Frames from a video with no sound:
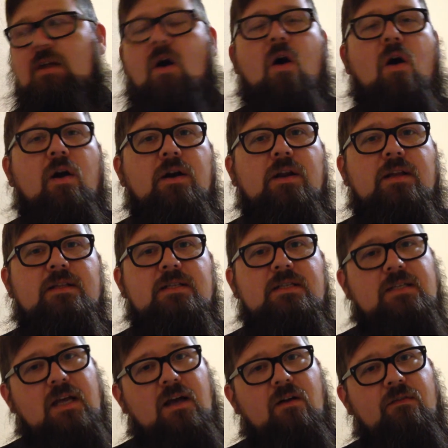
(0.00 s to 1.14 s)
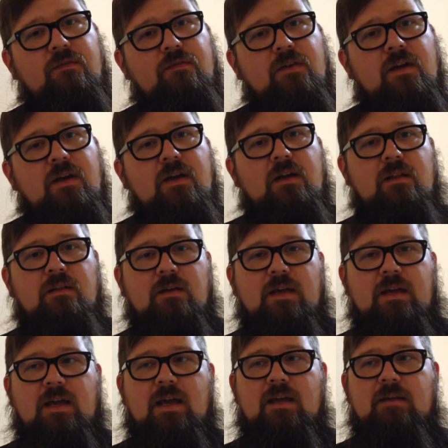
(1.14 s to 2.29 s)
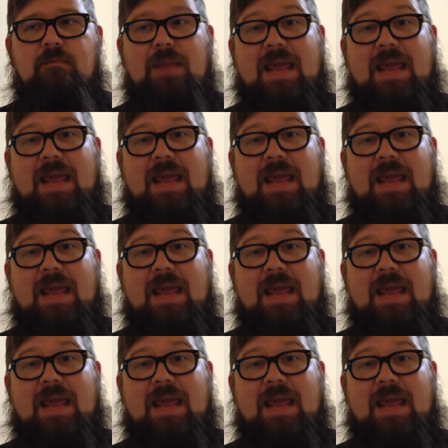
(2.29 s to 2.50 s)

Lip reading: art itself, looking at